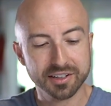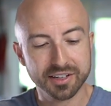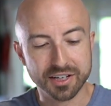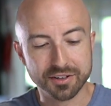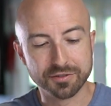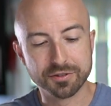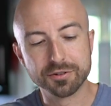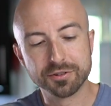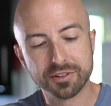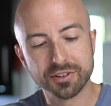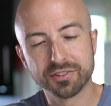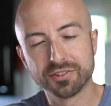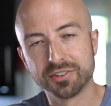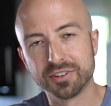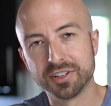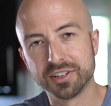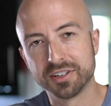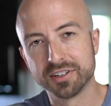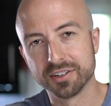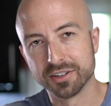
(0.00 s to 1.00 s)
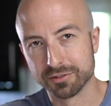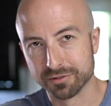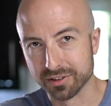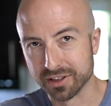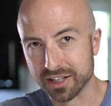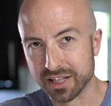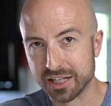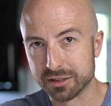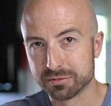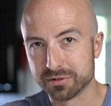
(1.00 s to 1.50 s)
If you just need a
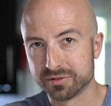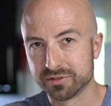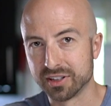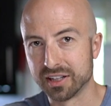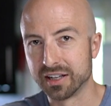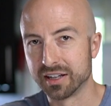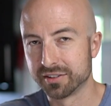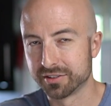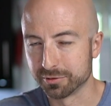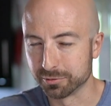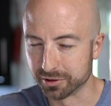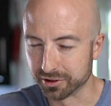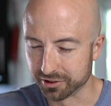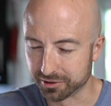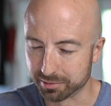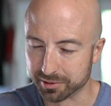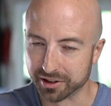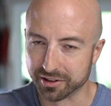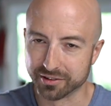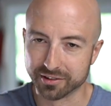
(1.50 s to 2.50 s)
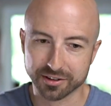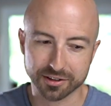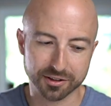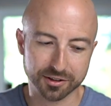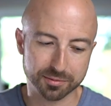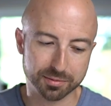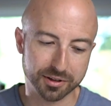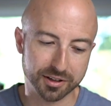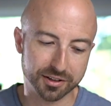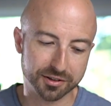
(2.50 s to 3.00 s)
reliable flash and want to spend as little
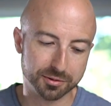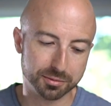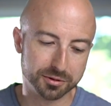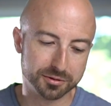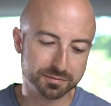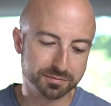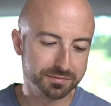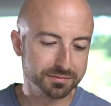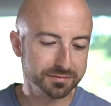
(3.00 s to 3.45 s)
as possible,